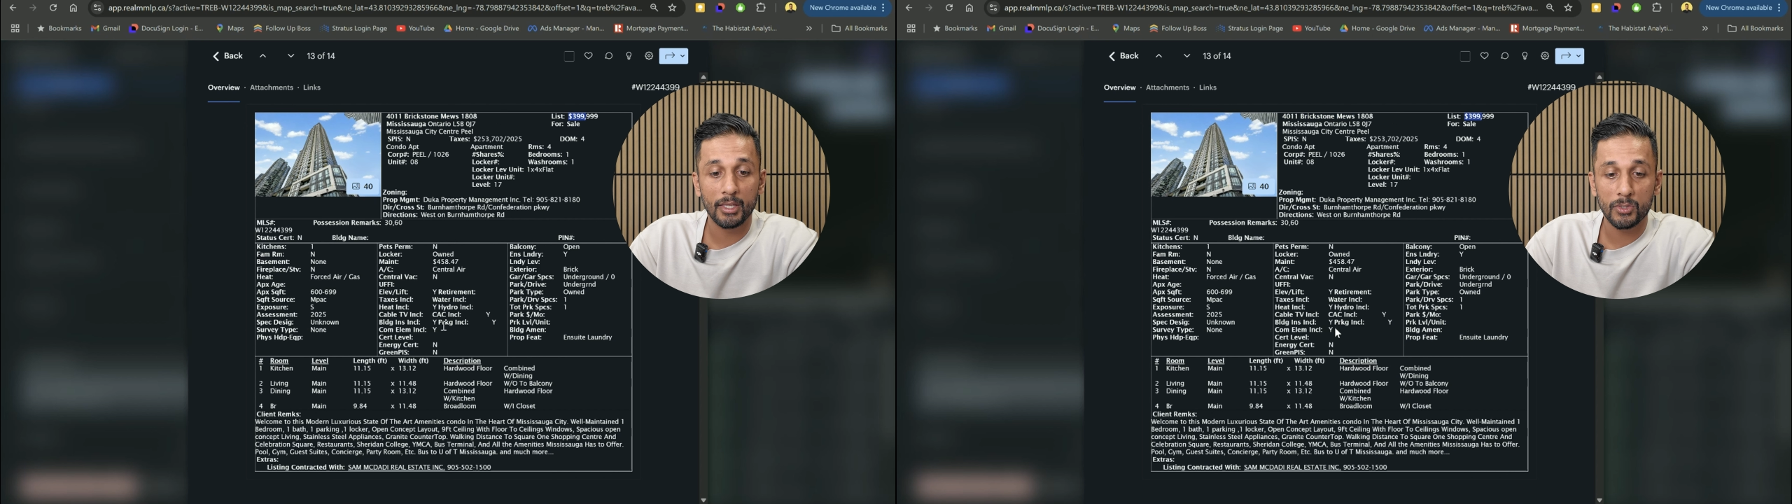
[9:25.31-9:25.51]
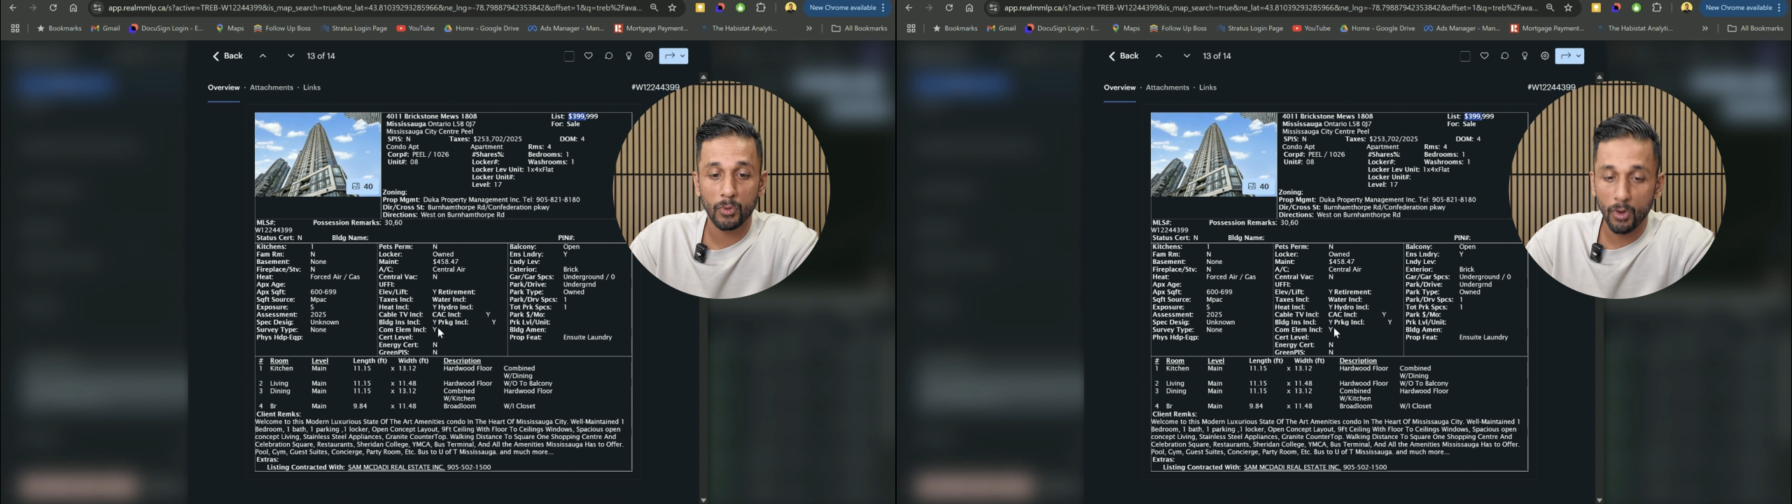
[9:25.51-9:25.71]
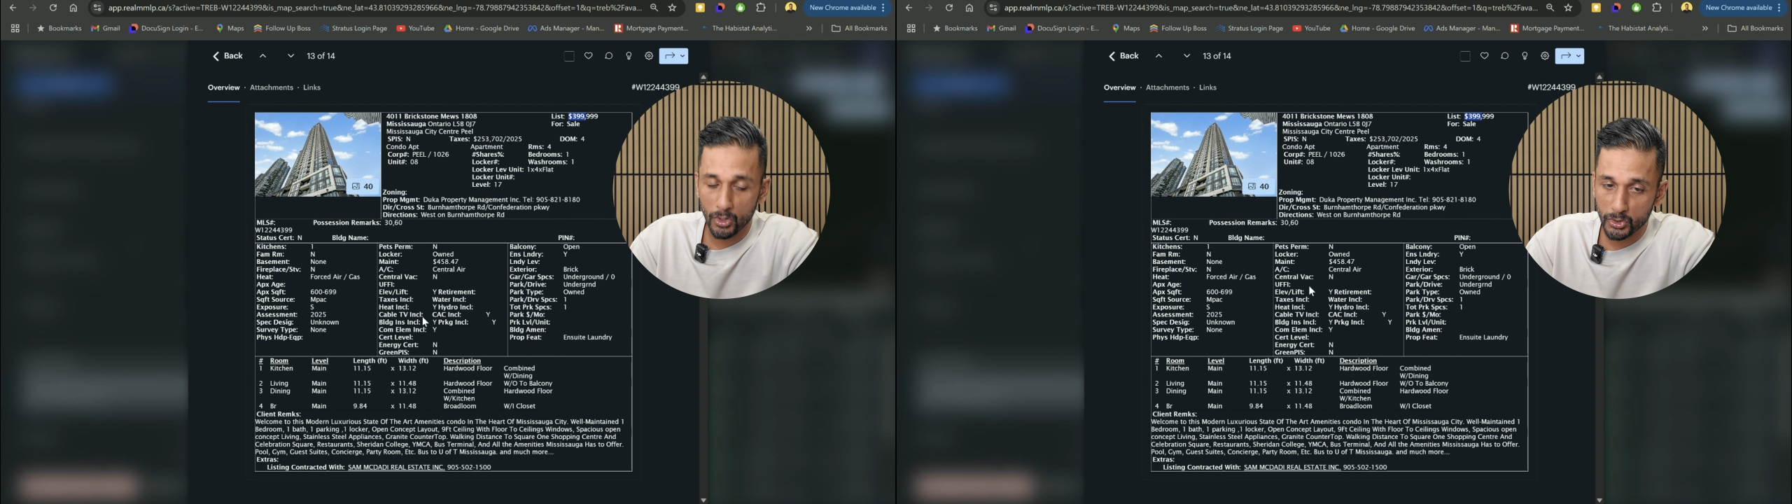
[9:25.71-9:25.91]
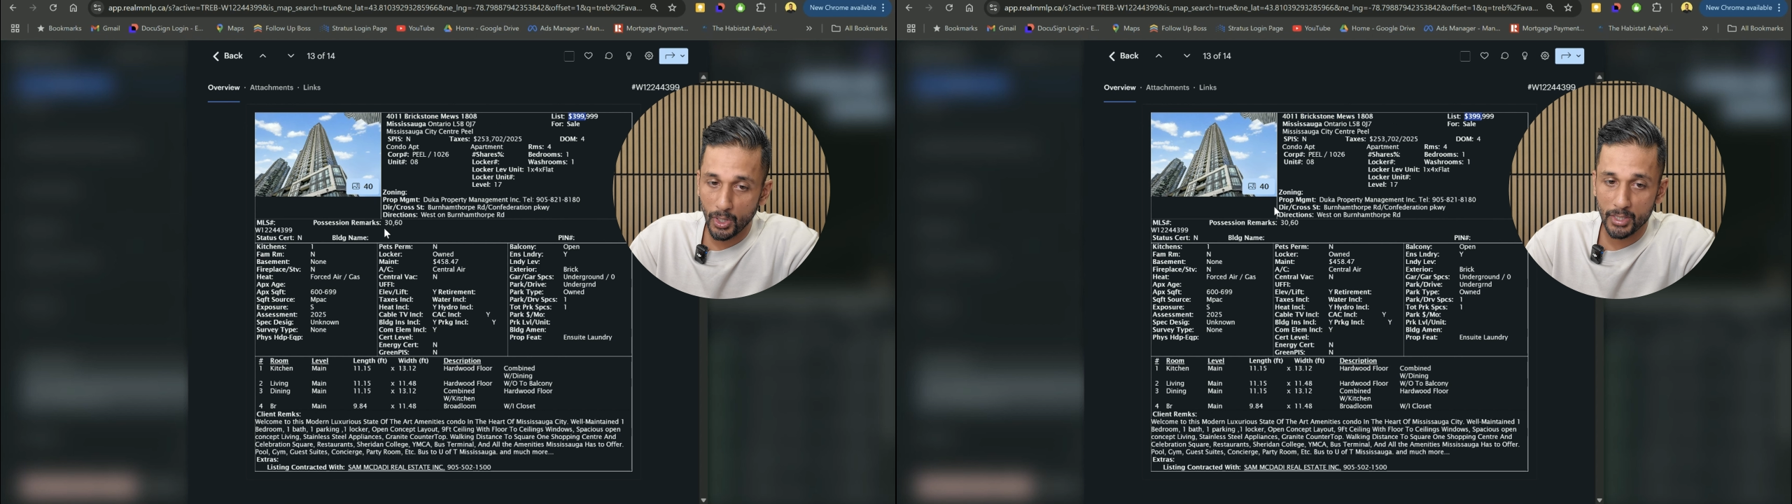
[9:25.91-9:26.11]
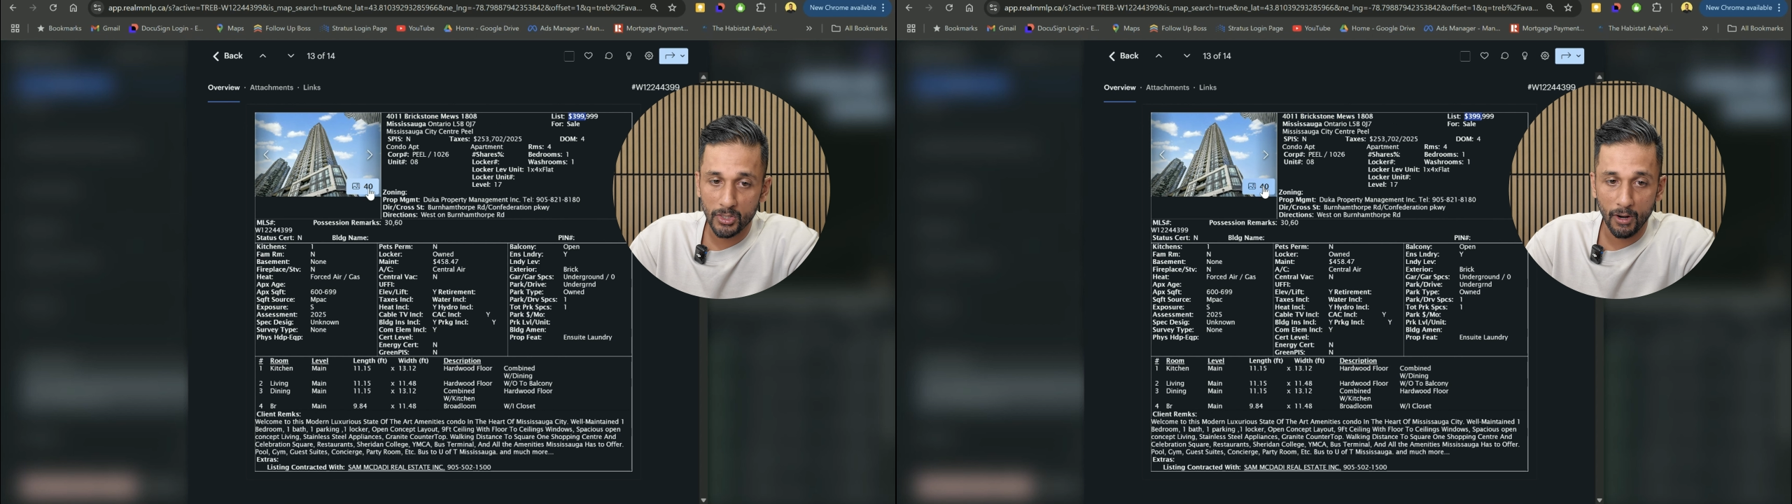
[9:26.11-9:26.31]
This one also
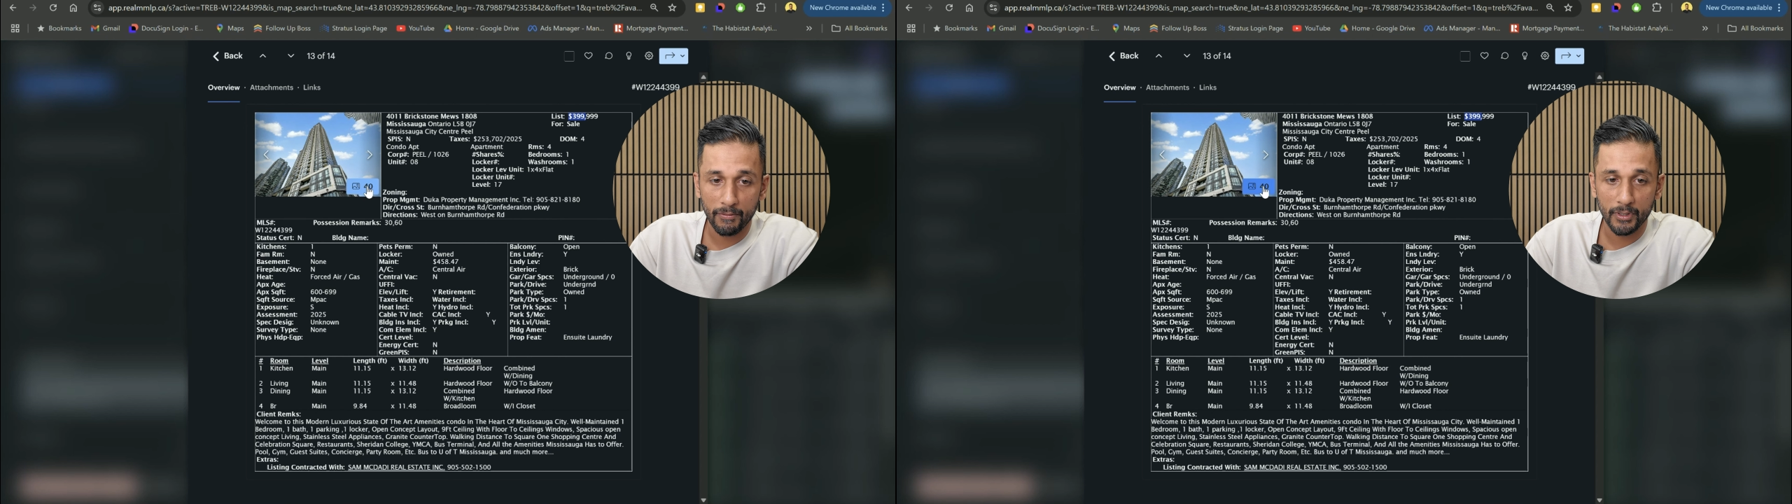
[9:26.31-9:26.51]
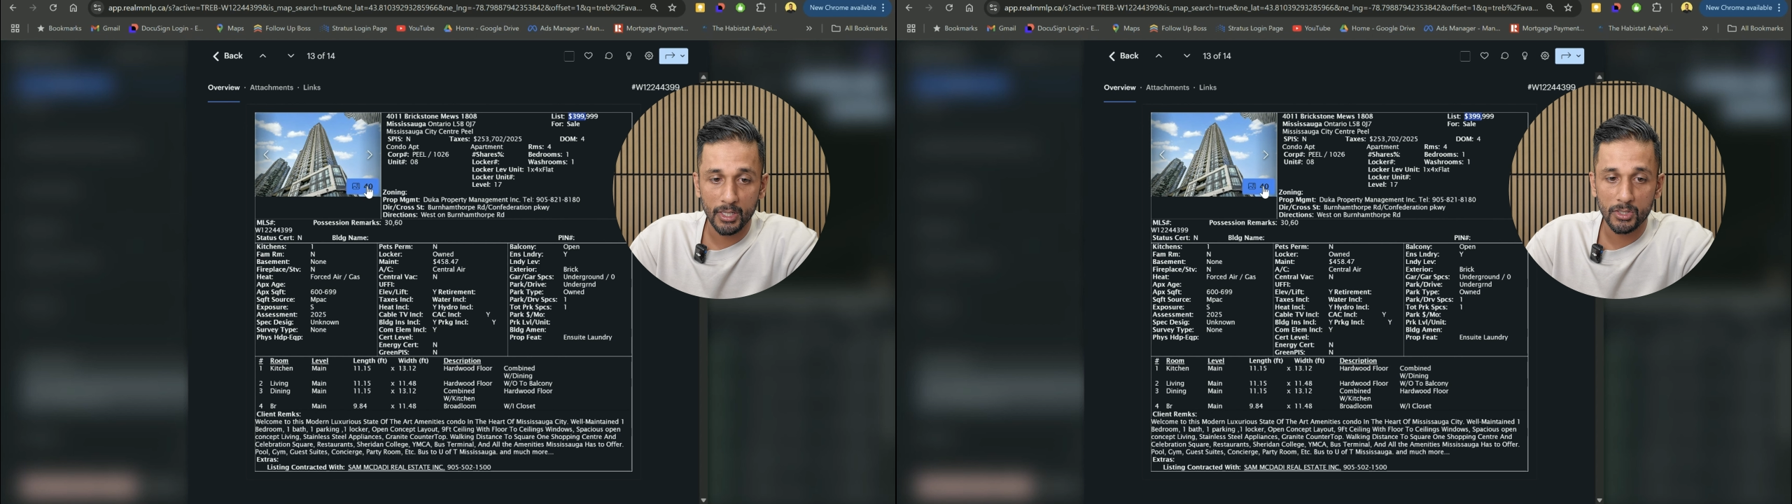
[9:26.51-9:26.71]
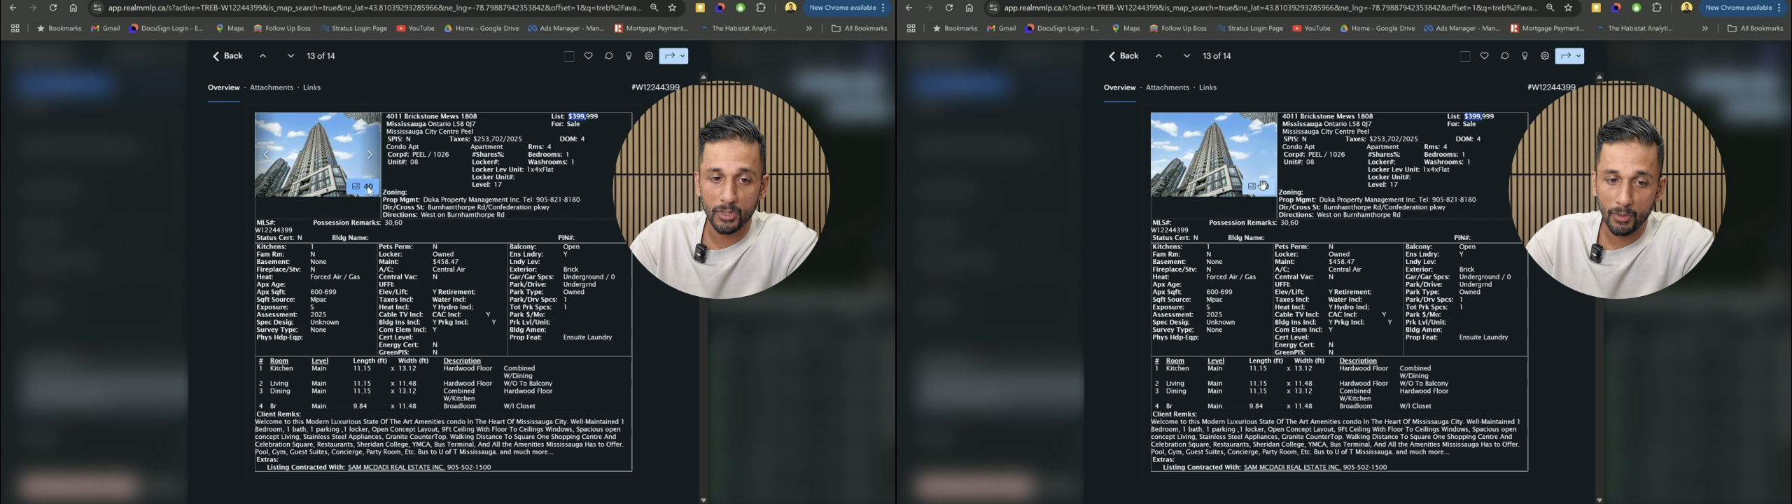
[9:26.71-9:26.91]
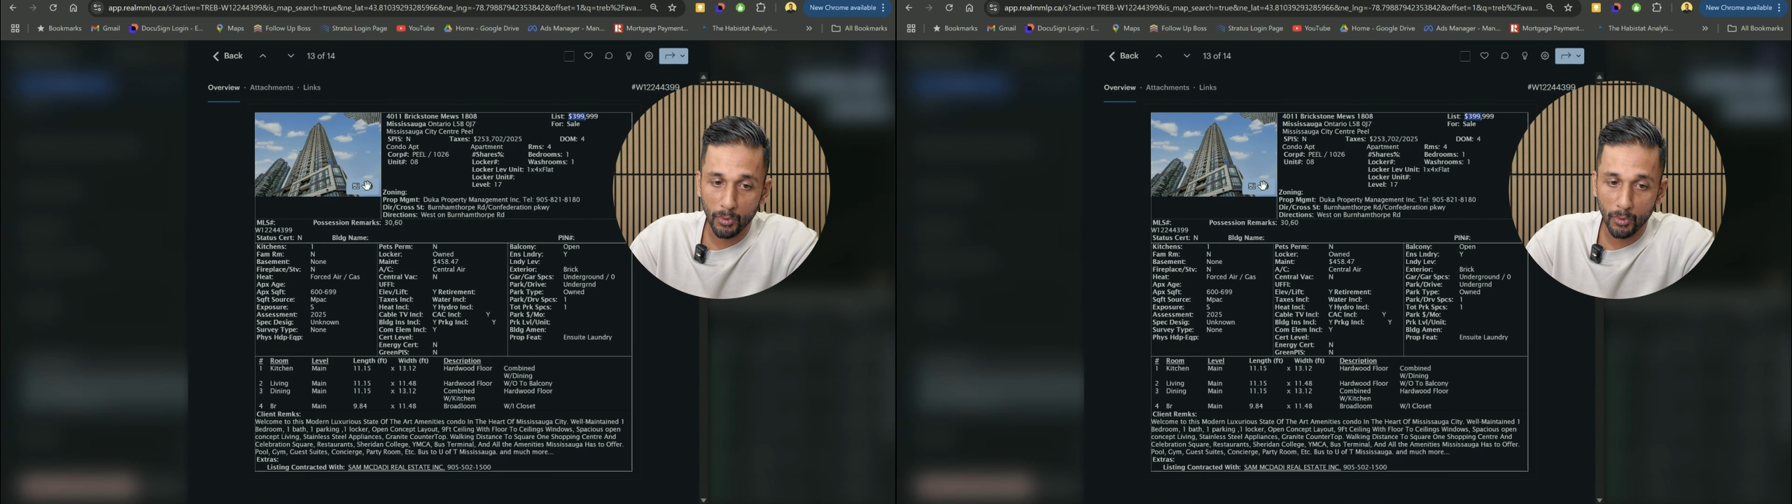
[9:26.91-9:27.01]
has an offer date, so they